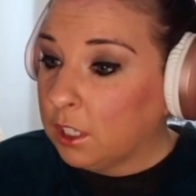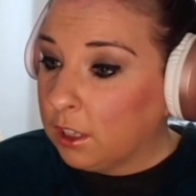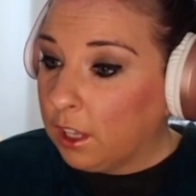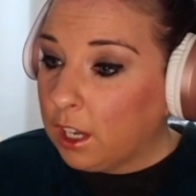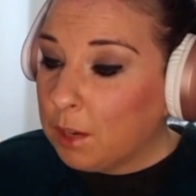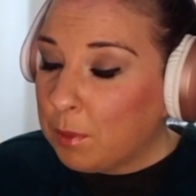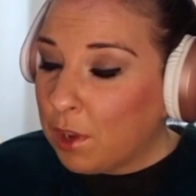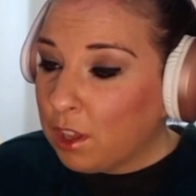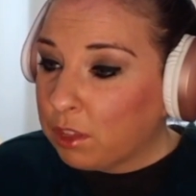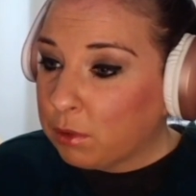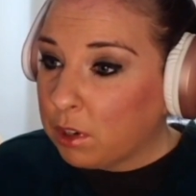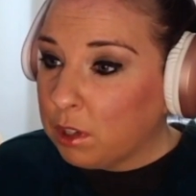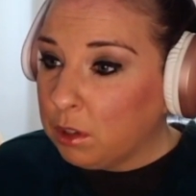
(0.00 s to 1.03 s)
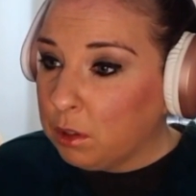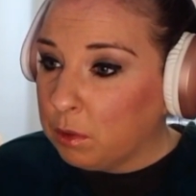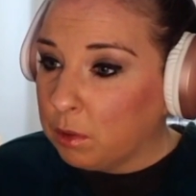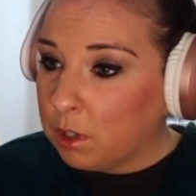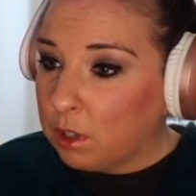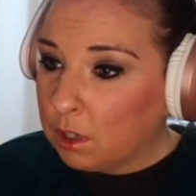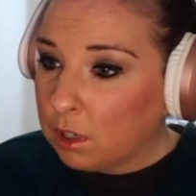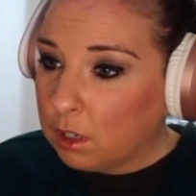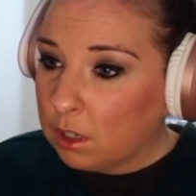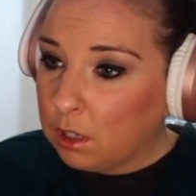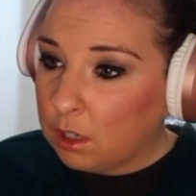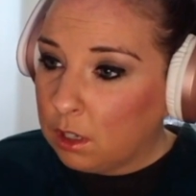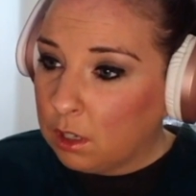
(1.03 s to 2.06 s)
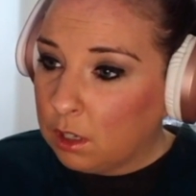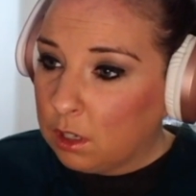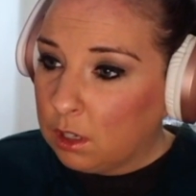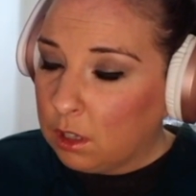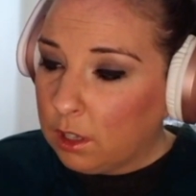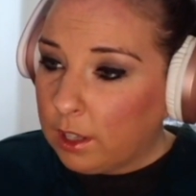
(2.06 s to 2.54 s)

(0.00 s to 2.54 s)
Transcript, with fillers: Let them all through!